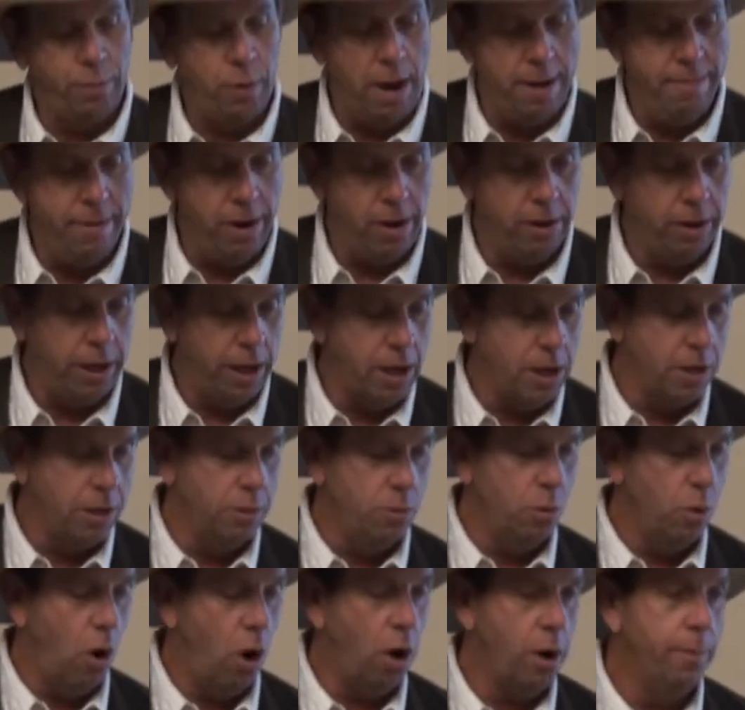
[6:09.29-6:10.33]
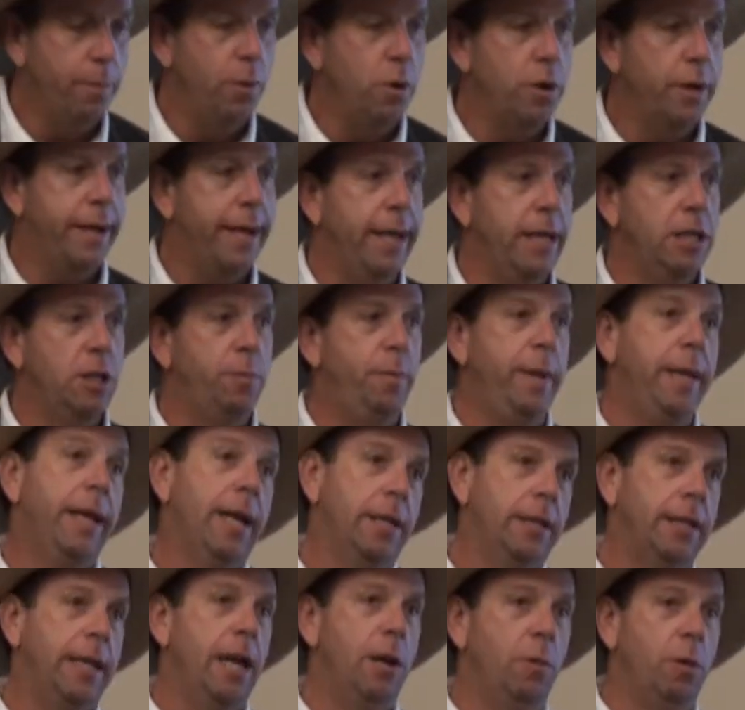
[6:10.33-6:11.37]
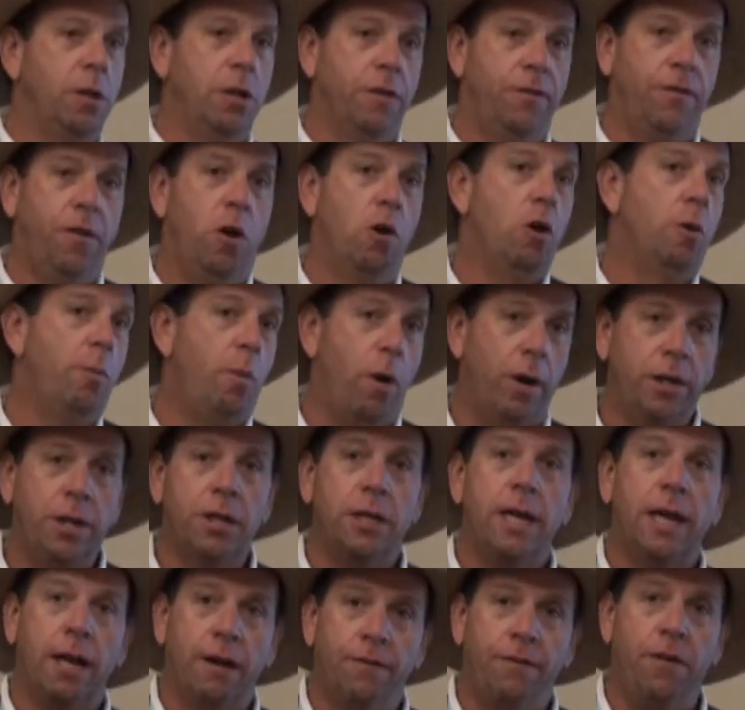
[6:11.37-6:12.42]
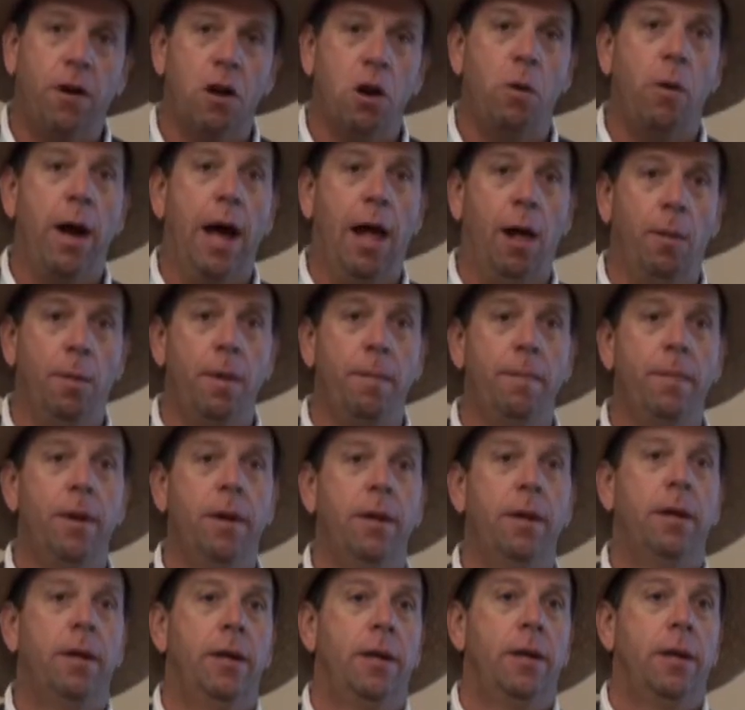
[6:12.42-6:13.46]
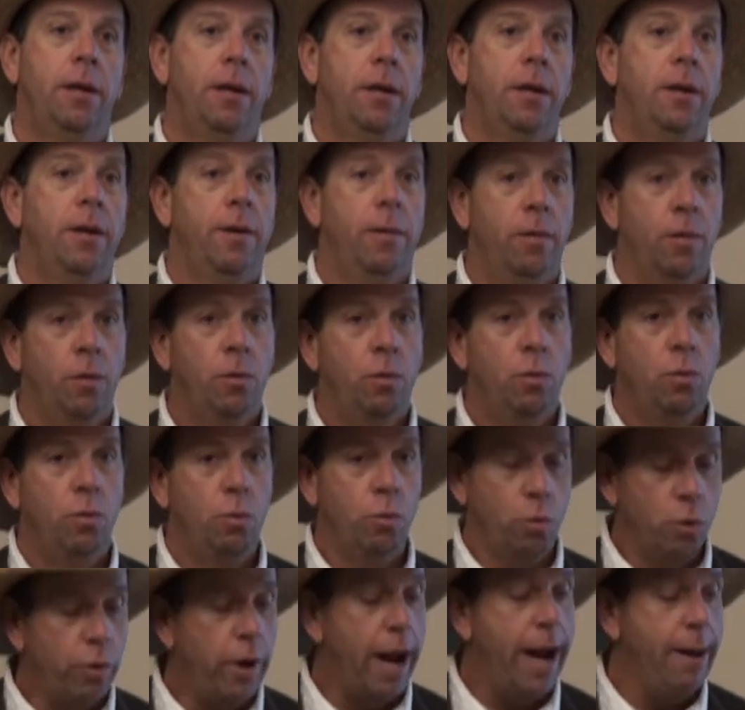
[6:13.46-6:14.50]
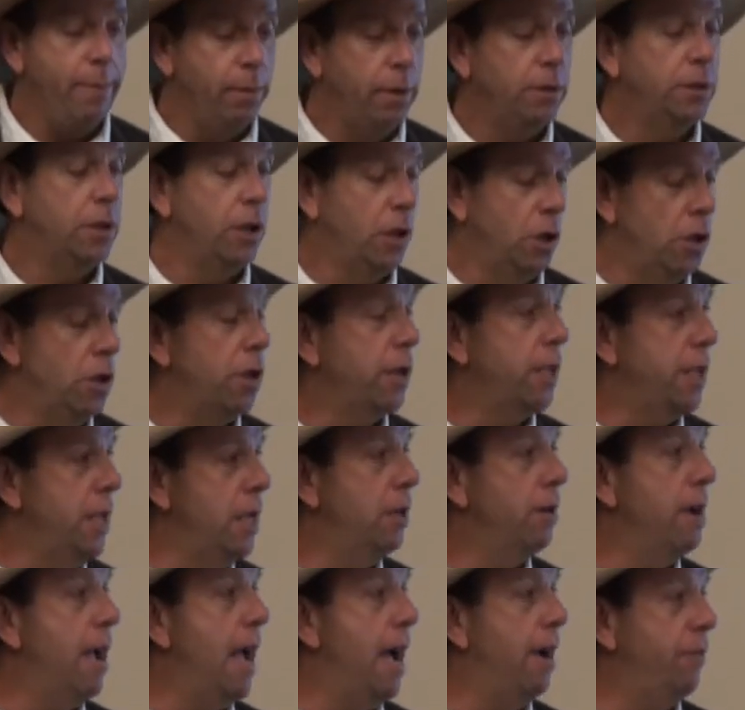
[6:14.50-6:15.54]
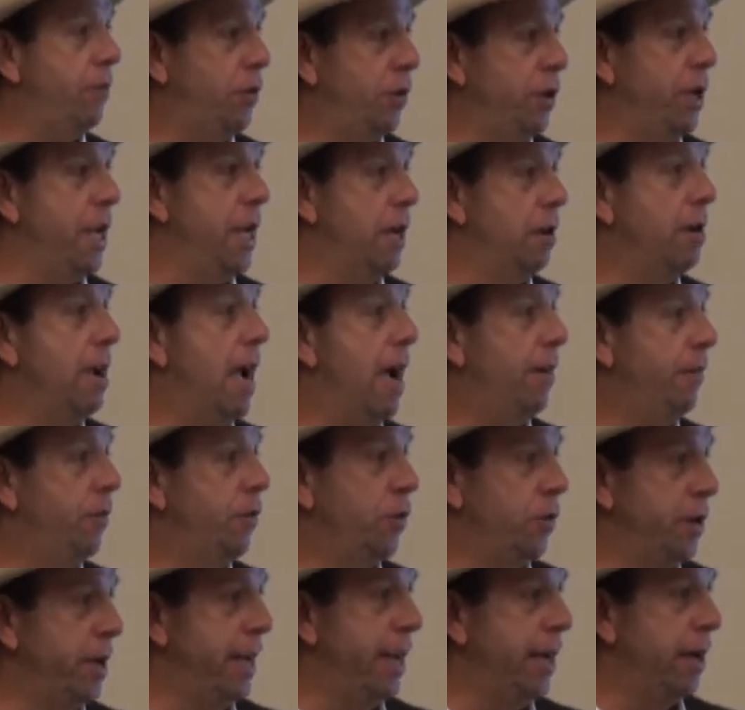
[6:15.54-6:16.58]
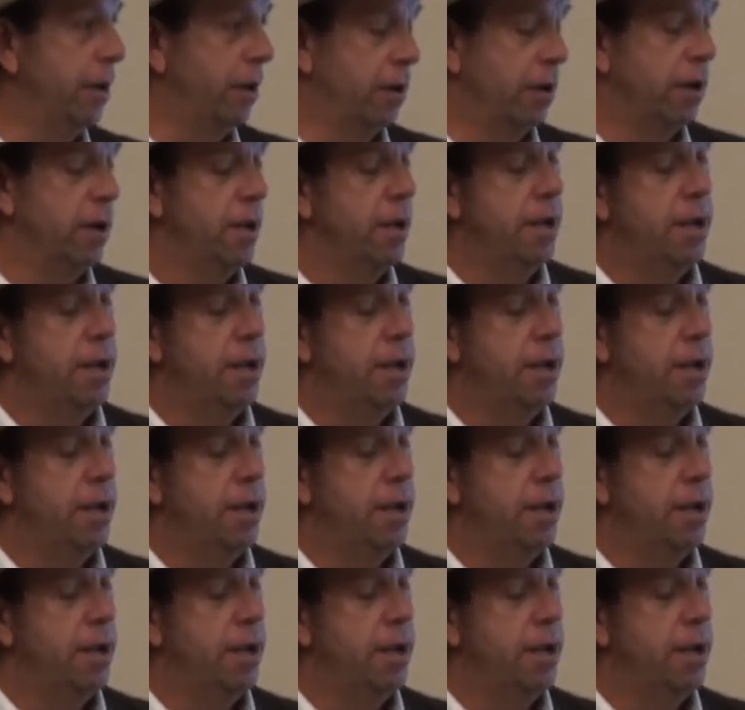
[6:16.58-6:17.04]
primarily our book is, because again, with the photo point, just like a photo album, we're able to look year after year after year.